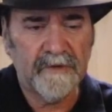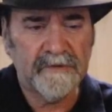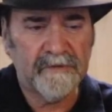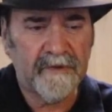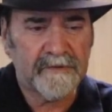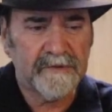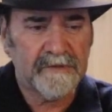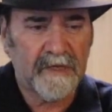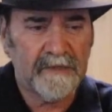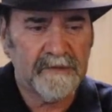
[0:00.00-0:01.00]
series of
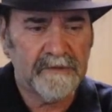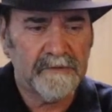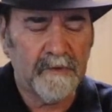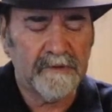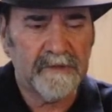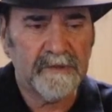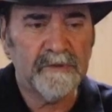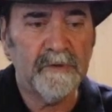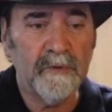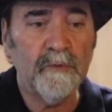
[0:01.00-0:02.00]
exercises where it
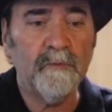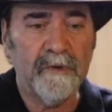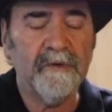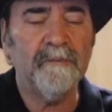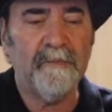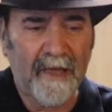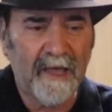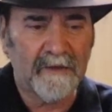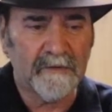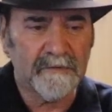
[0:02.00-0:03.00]
says new rhythm
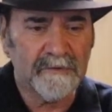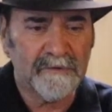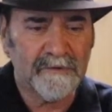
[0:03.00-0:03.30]
patterns.